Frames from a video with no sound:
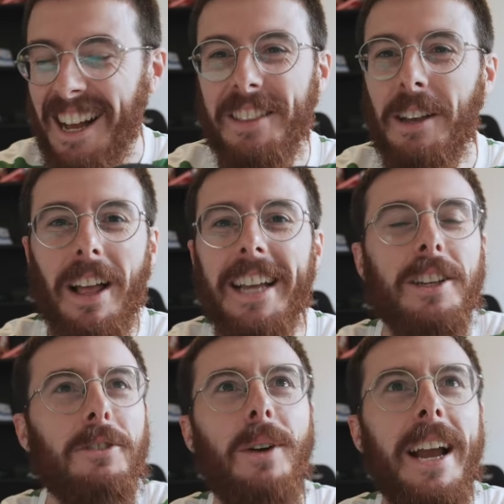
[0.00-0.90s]
They're like, it's
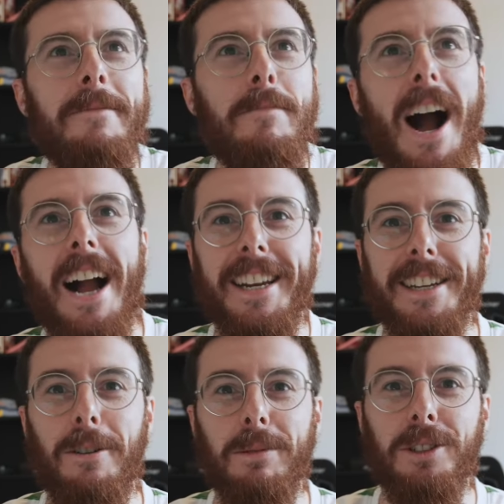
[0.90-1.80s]
a great
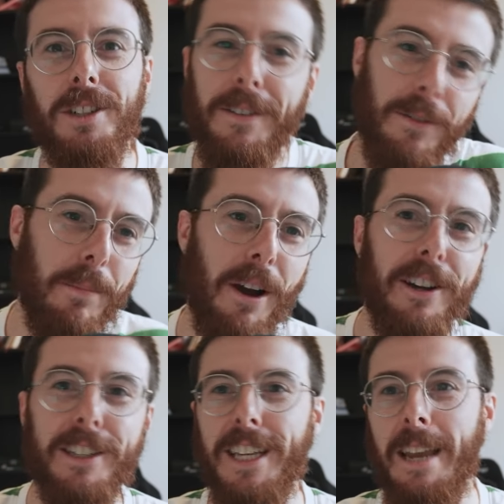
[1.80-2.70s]
marketing opportunity for
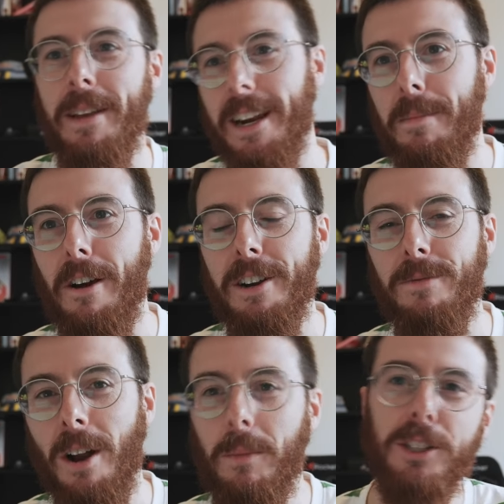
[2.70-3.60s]
American team. Get American
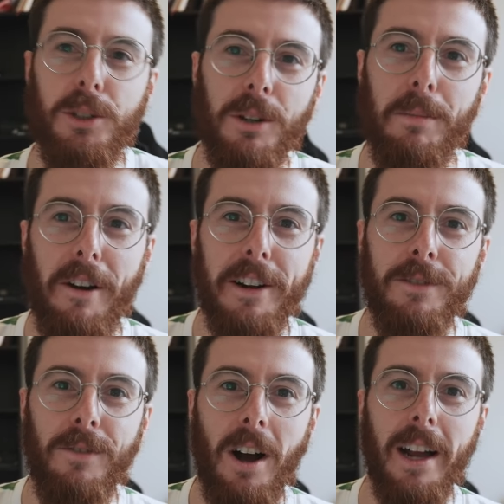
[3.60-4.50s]
right. We're due an
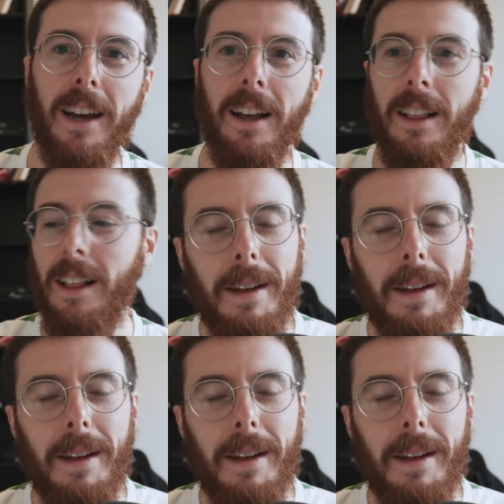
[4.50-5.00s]
American rider.